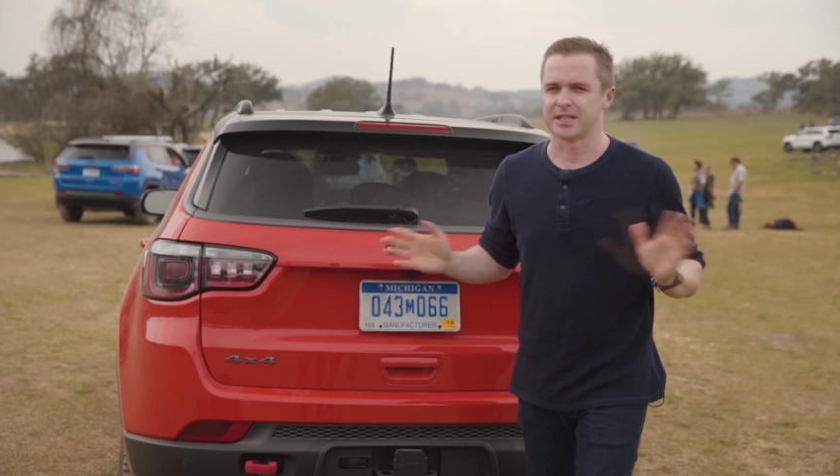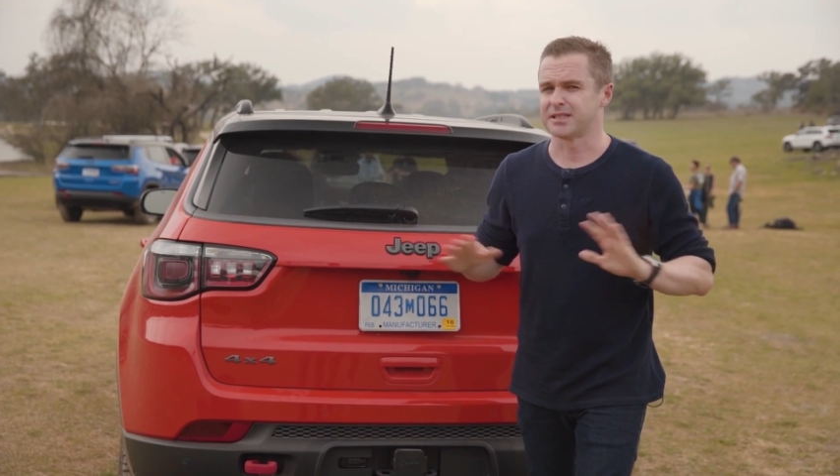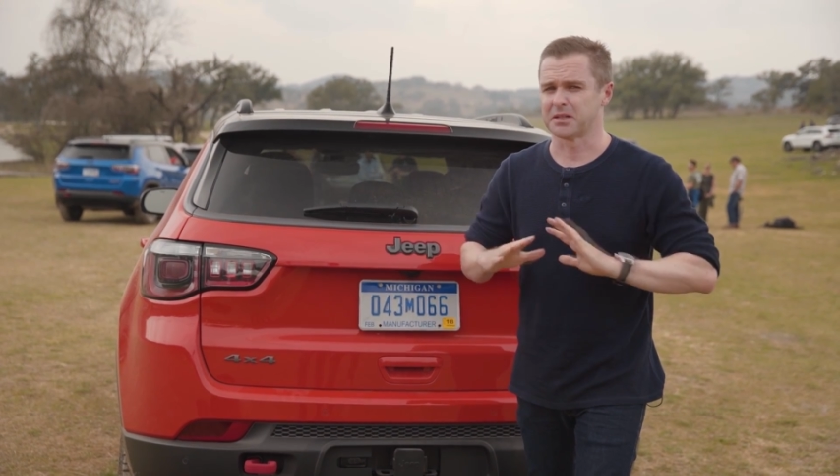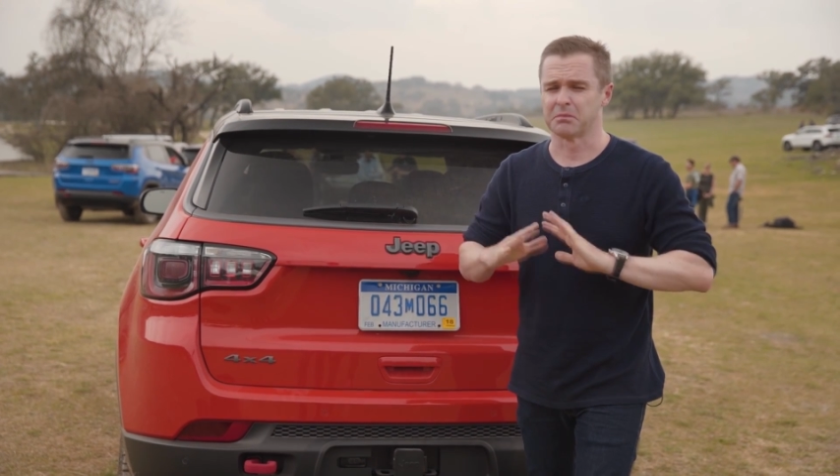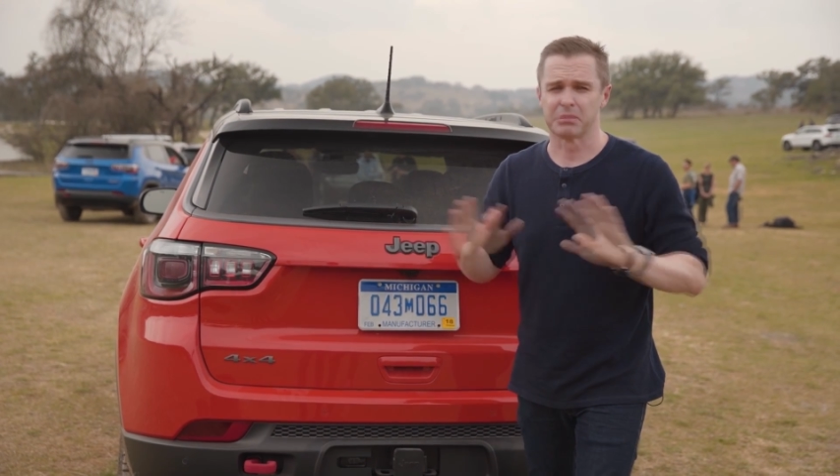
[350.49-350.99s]

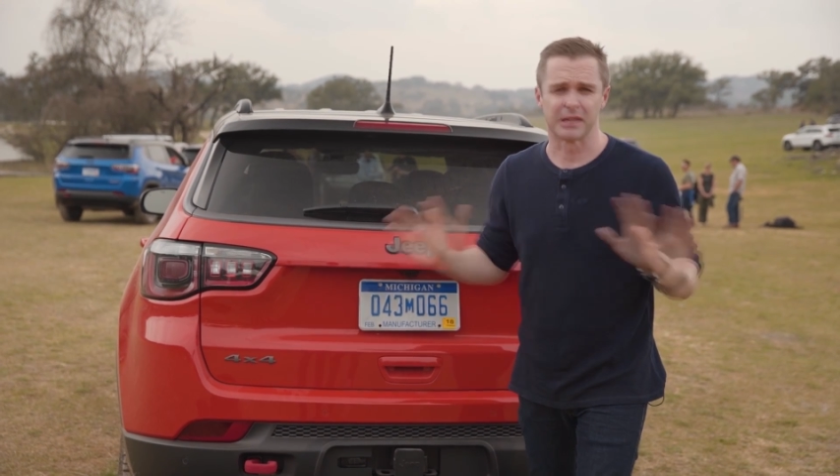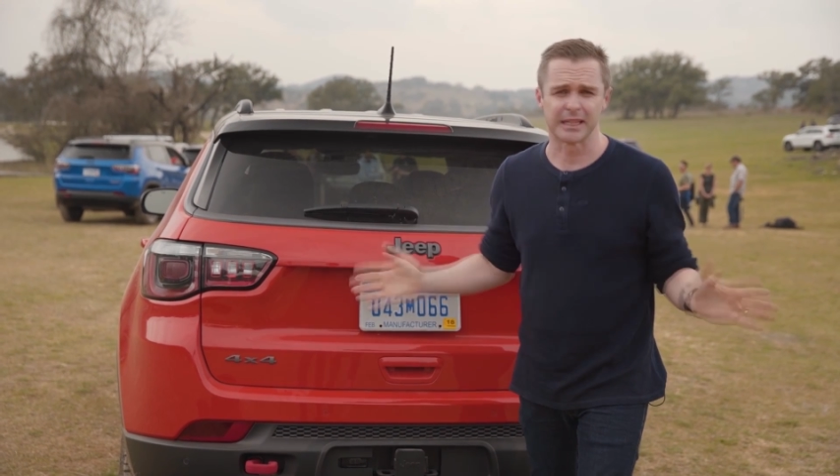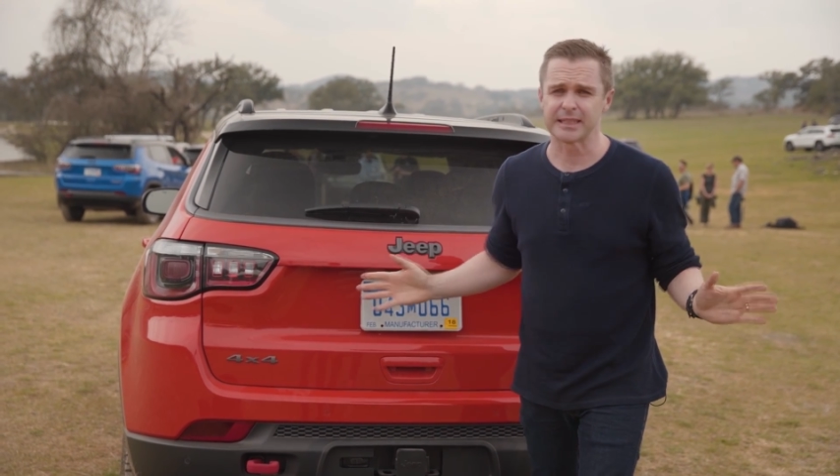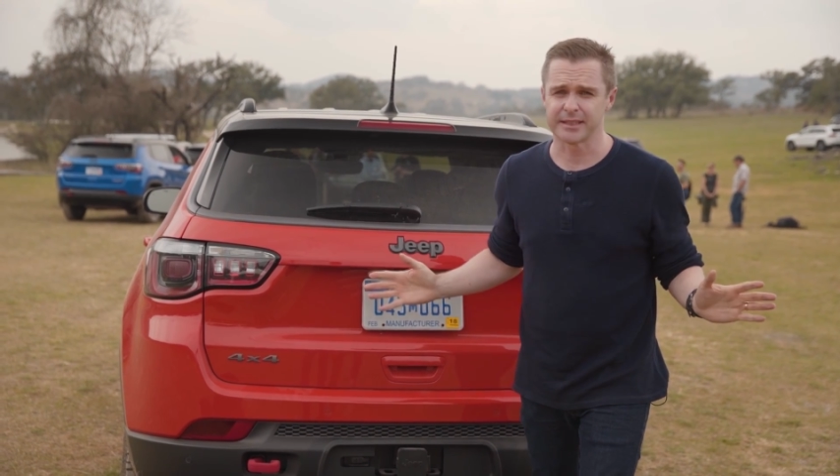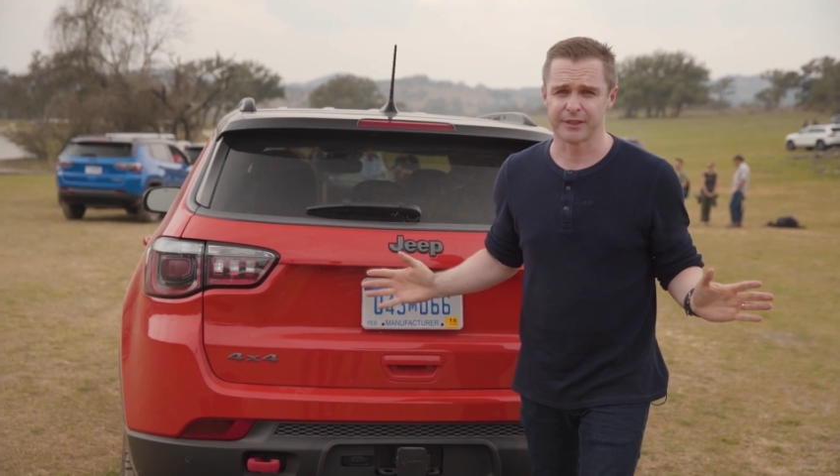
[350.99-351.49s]
It's a
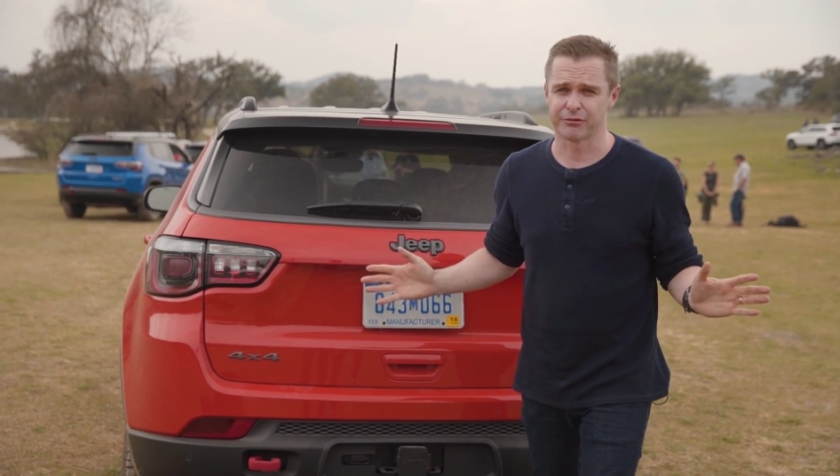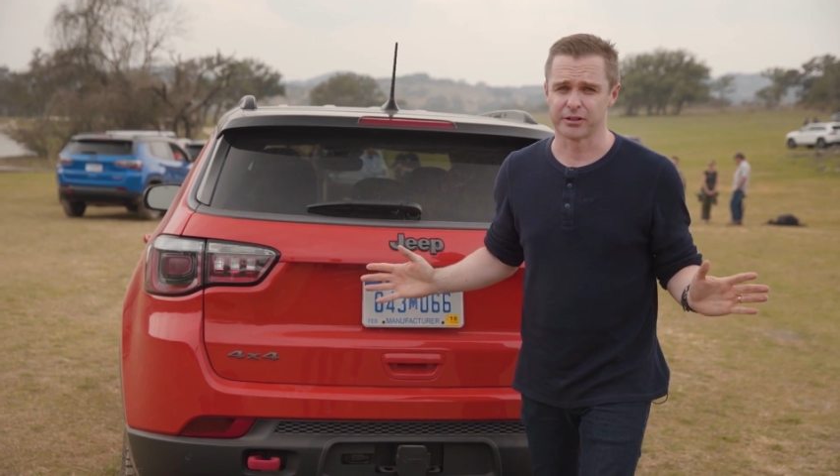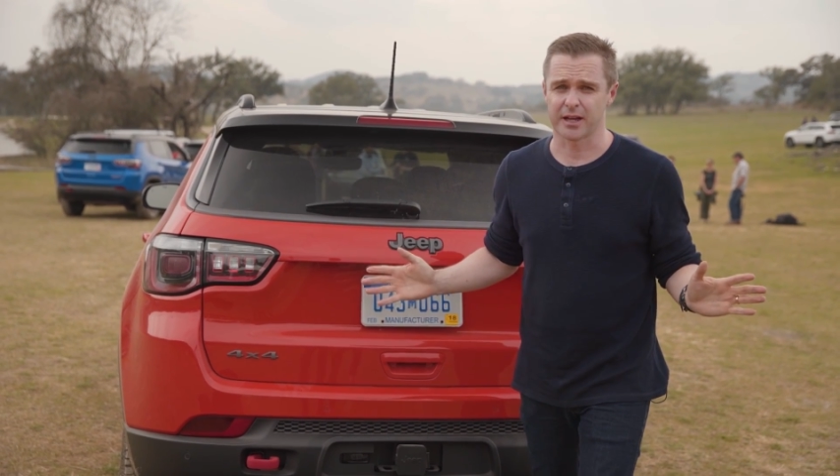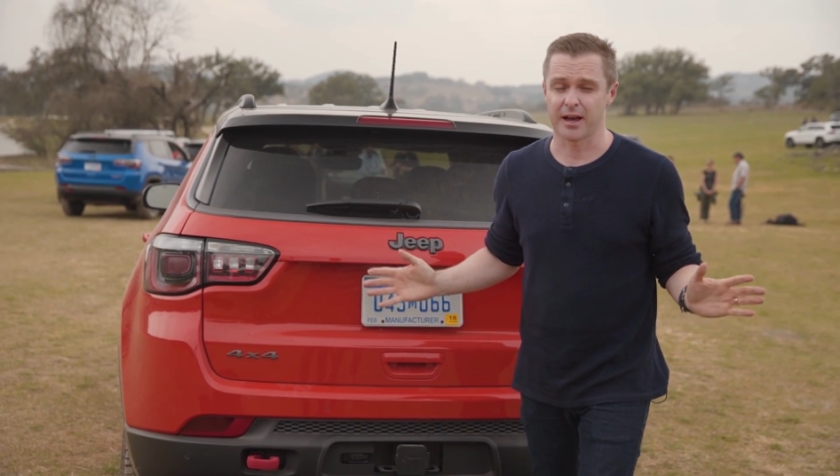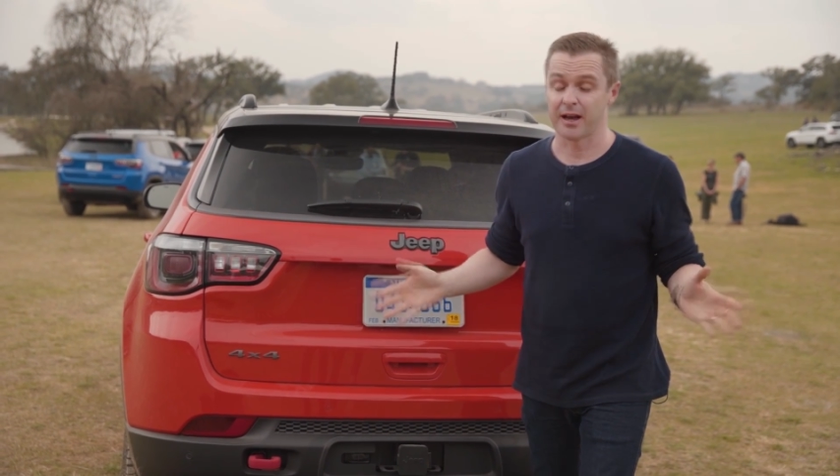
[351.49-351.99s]
completely
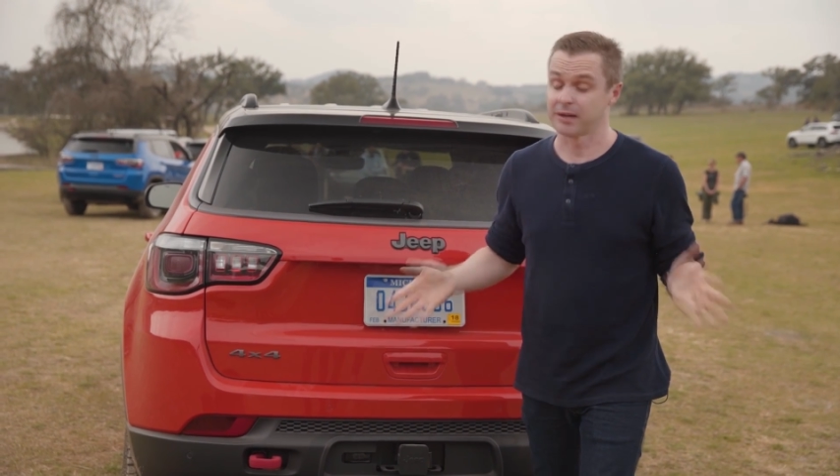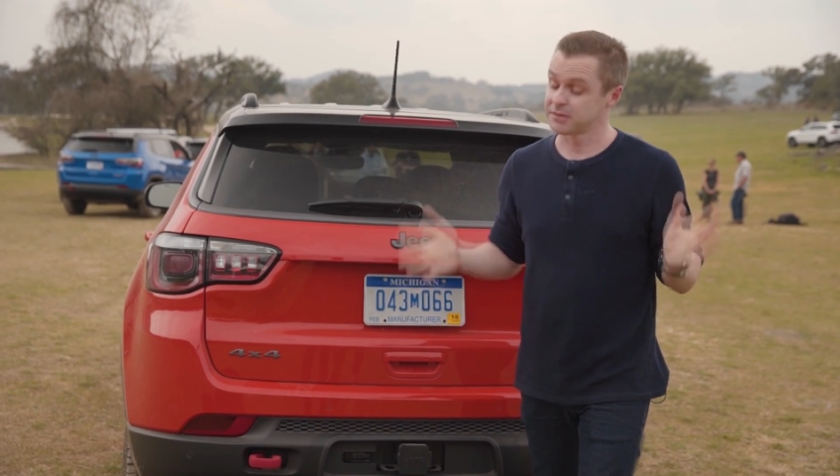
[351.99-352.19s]
different car.